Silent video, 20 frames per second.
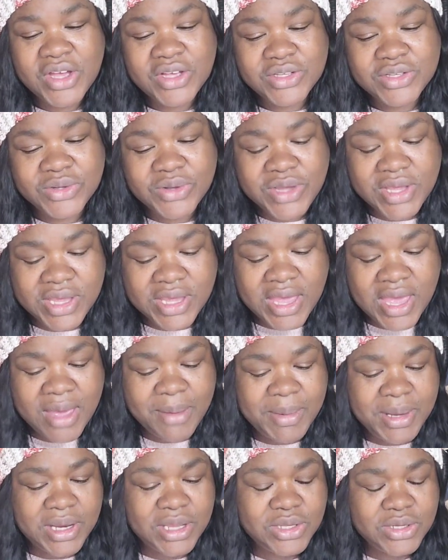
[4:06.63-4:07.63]
So he
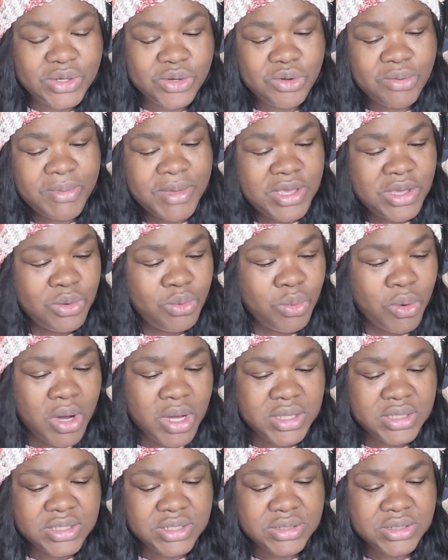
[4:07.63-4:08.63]
came and he told me he
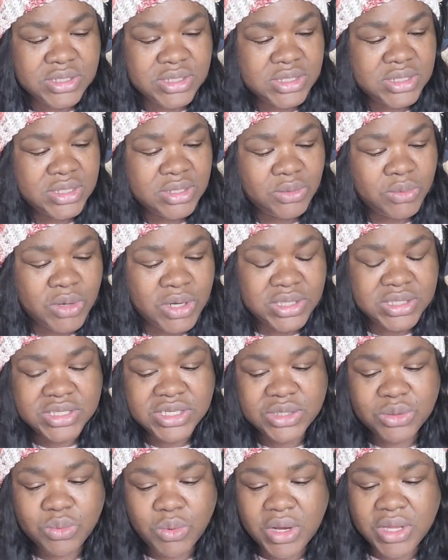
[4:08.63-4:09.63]

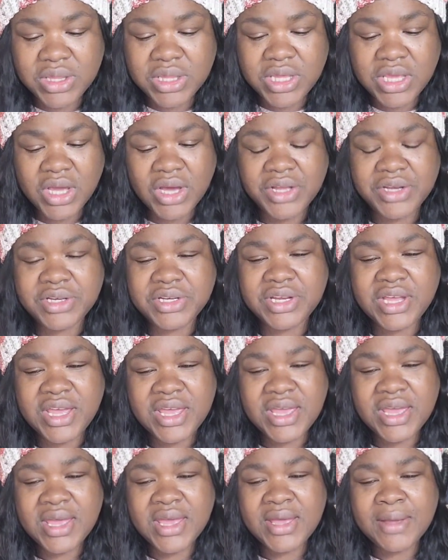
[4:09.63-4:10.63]
wanted one the other day